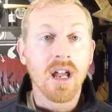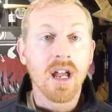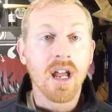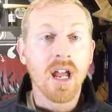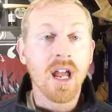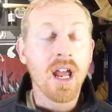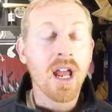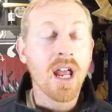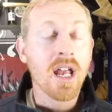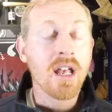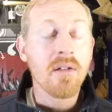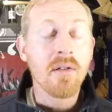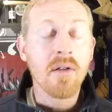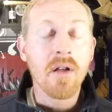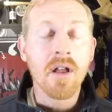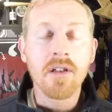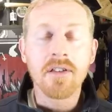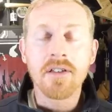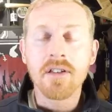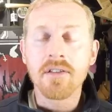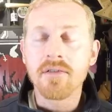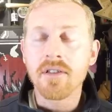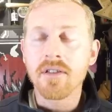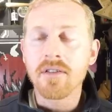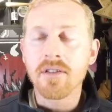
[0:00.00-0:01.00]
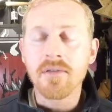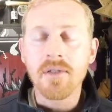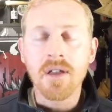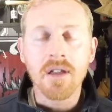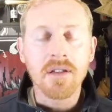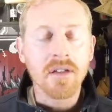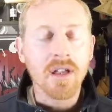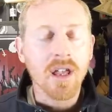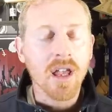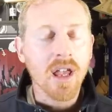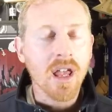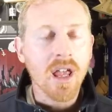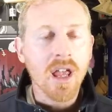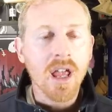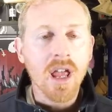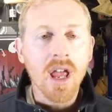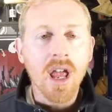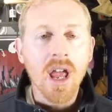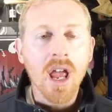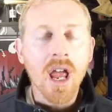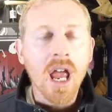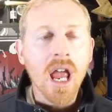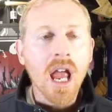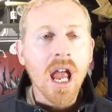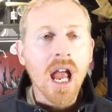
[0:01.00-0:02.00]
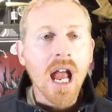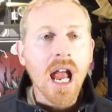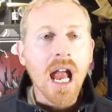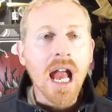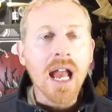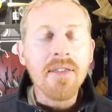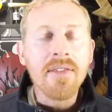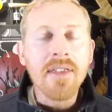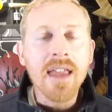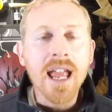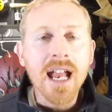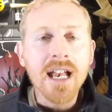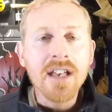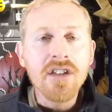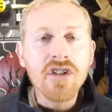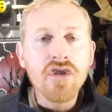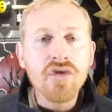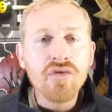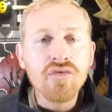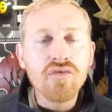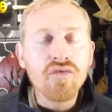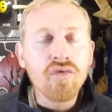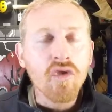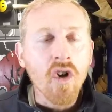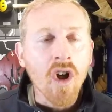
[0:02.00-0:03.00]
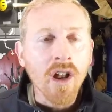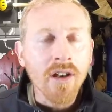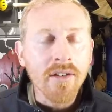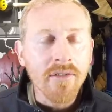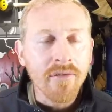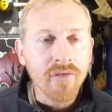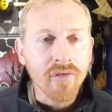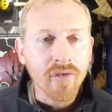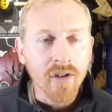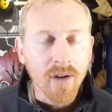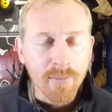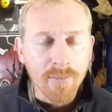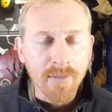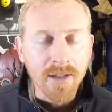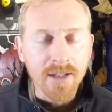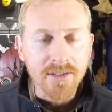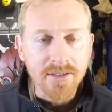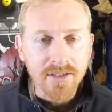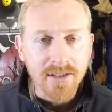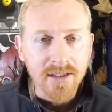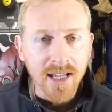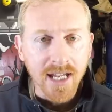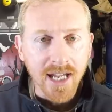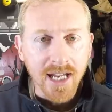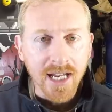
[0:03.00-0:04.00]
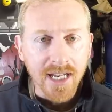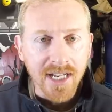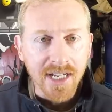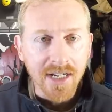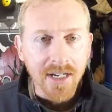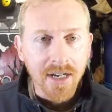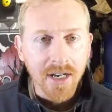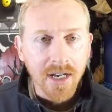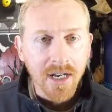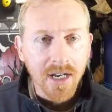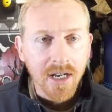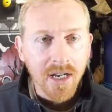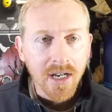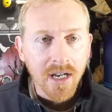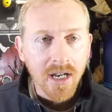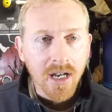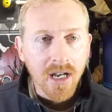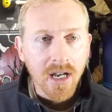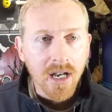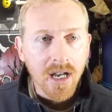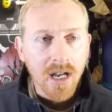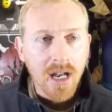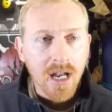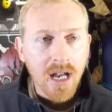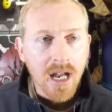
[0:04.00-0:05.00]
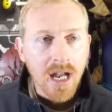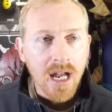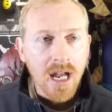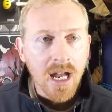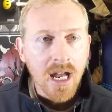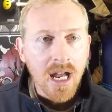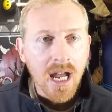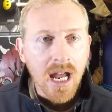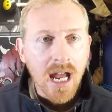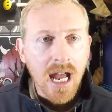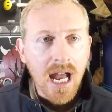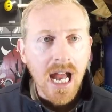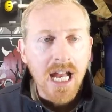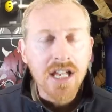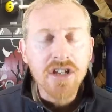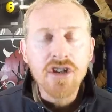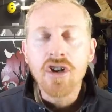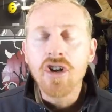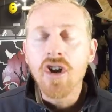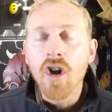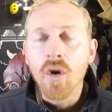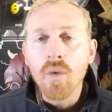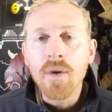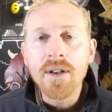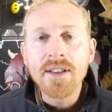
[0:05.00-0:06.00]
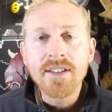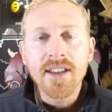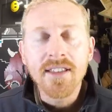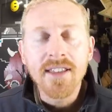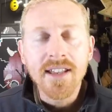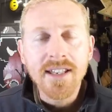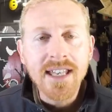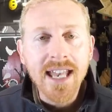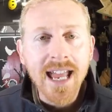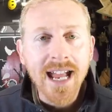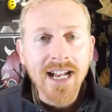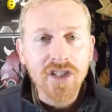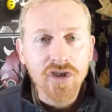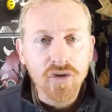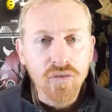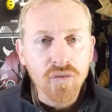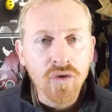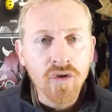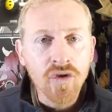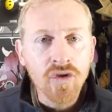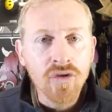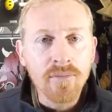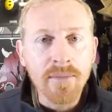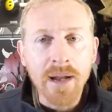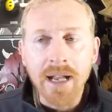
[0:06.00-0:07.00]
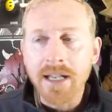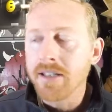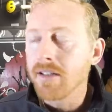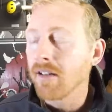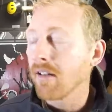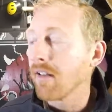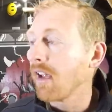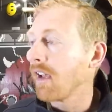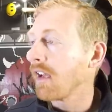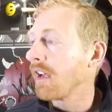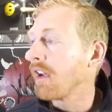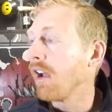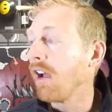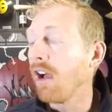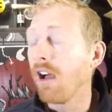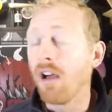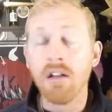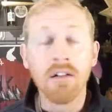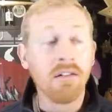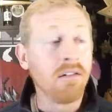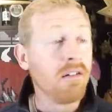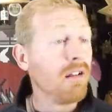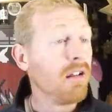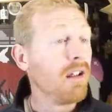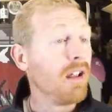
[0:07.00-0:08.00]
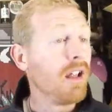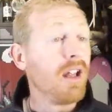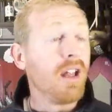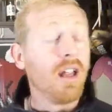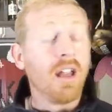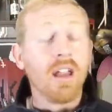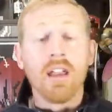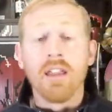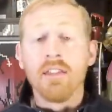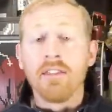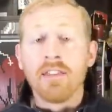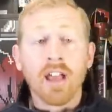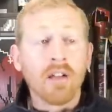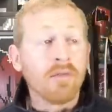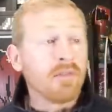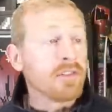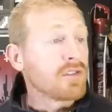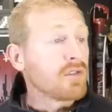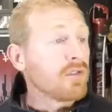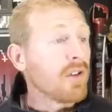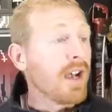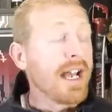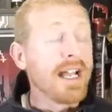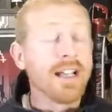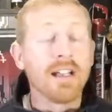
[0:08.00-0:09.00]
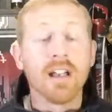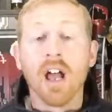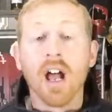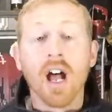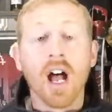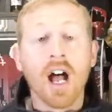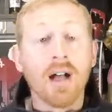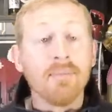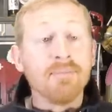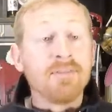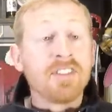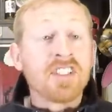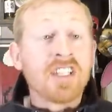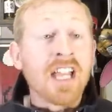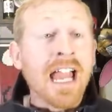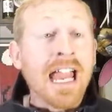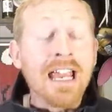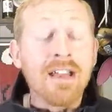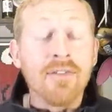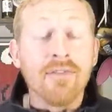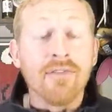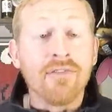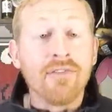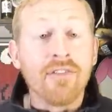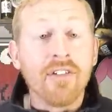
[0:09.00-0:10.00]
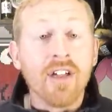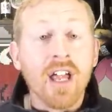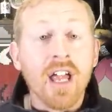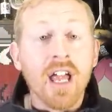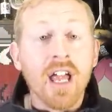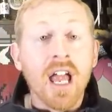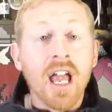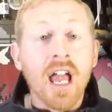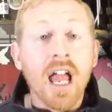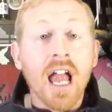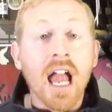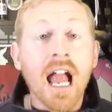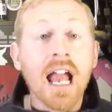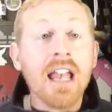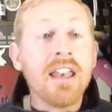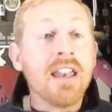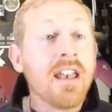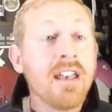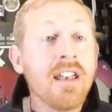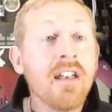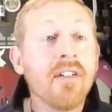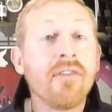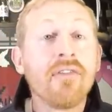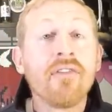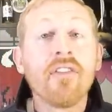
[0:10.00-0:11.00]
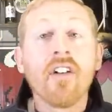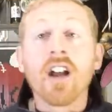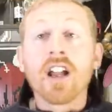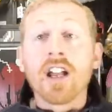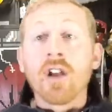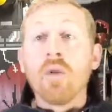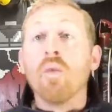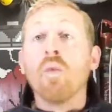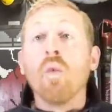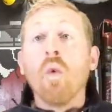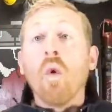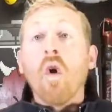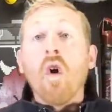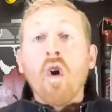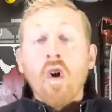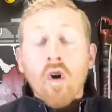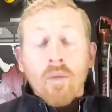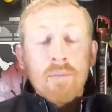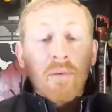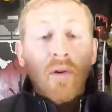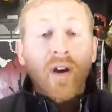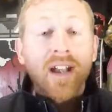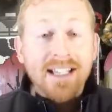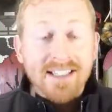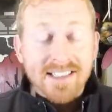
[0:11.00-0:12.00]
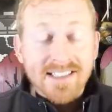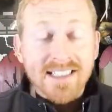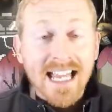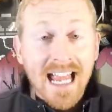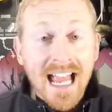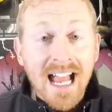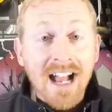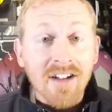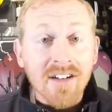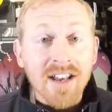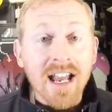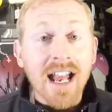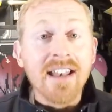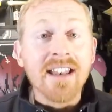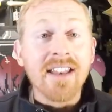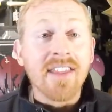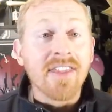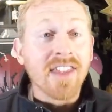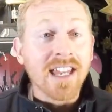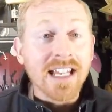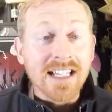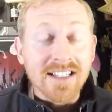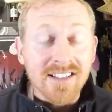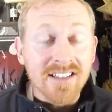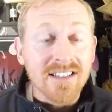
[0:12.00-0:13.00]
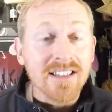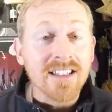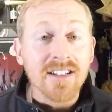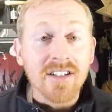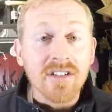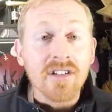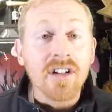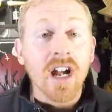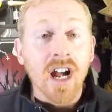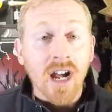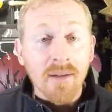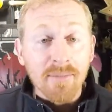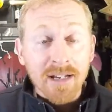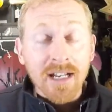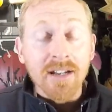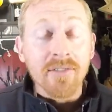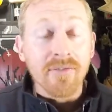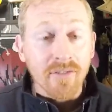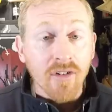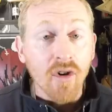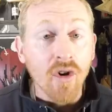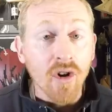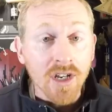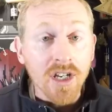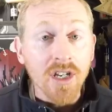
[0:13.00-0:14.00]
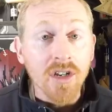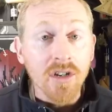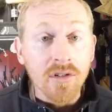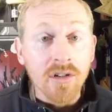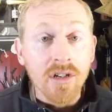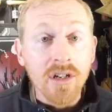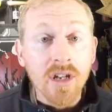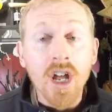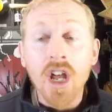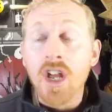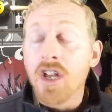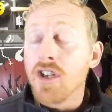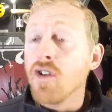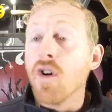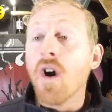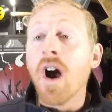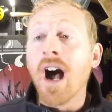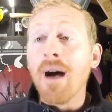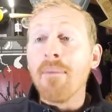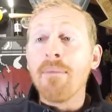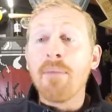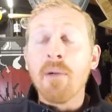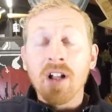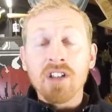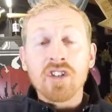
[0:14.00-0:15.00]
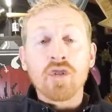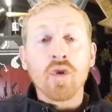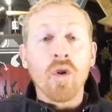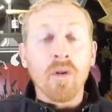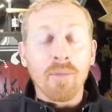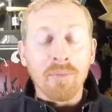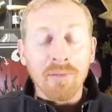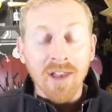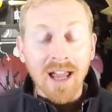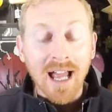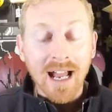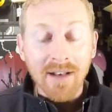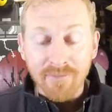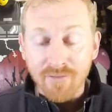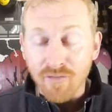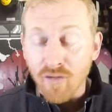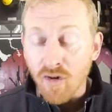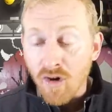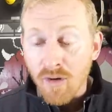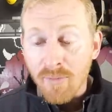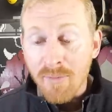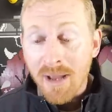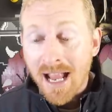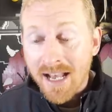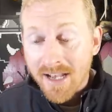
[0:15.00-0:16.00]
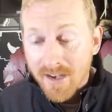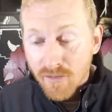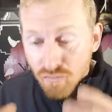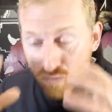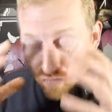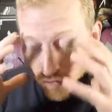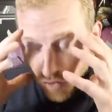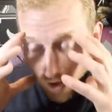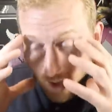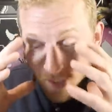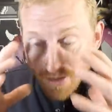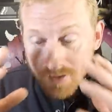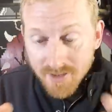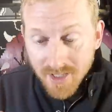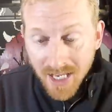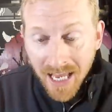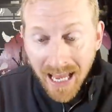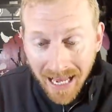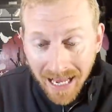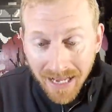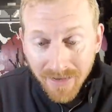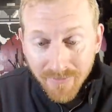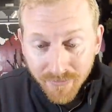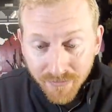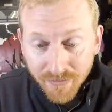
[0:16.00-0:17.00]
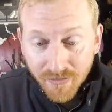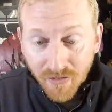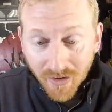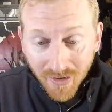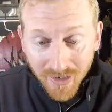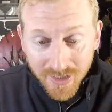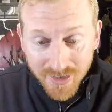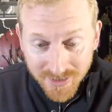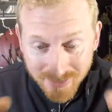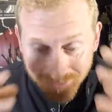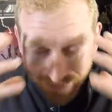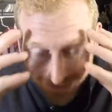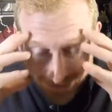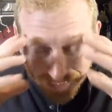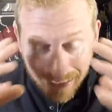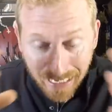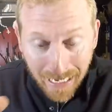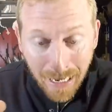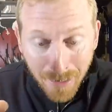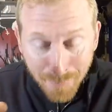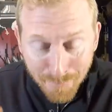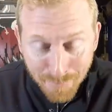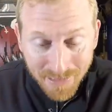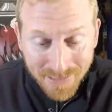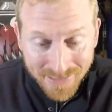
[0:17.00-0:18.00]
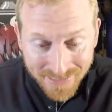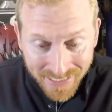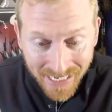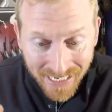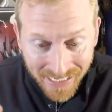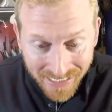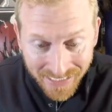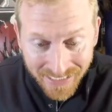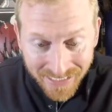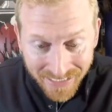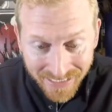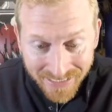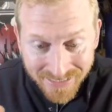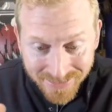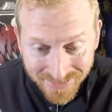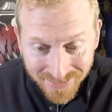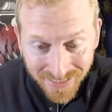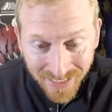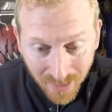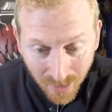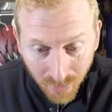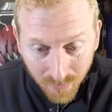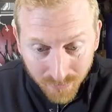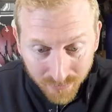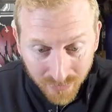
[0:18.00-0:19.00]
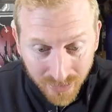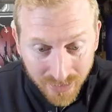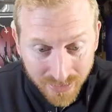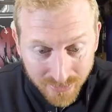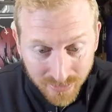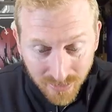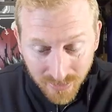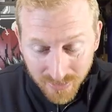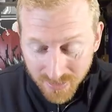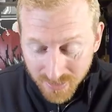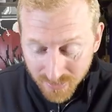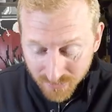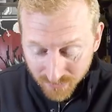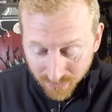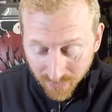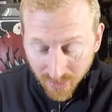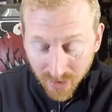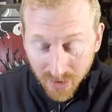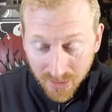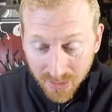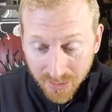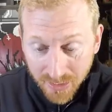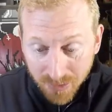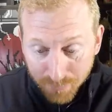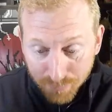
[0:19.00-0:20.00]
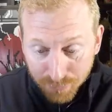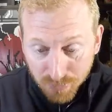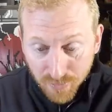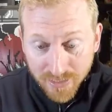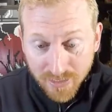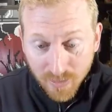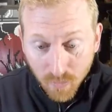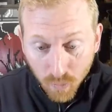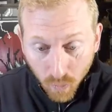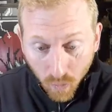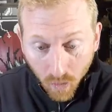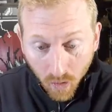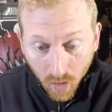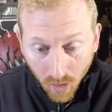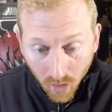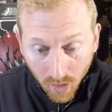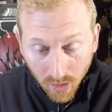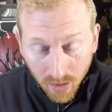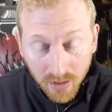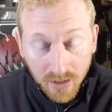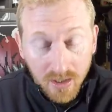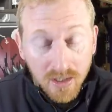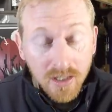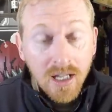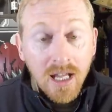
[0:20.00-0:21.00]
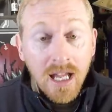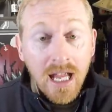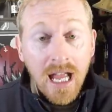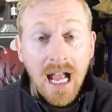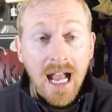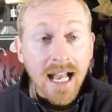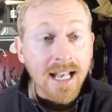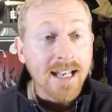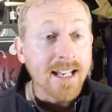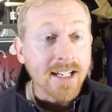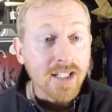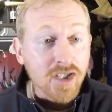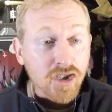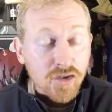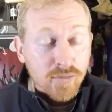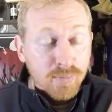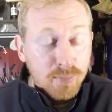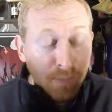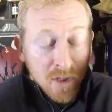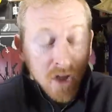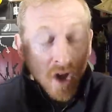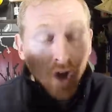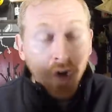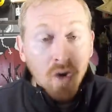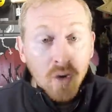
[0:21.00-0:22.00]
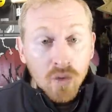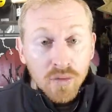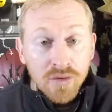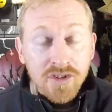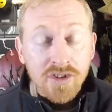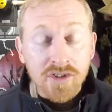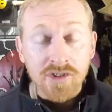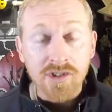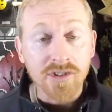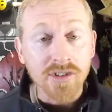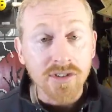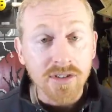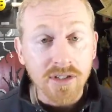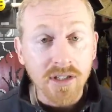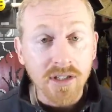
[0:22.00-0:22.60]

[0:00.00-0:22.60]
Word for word: And it just, and then you run from this thing, and you go into the next room, and you're like, huh, that was great. I'm safe. And then the fucking wall breaks down and the thing's still coming for you. You hop onto a platform and it runs head first, decapitating itself into this fucking brick wall and explodes.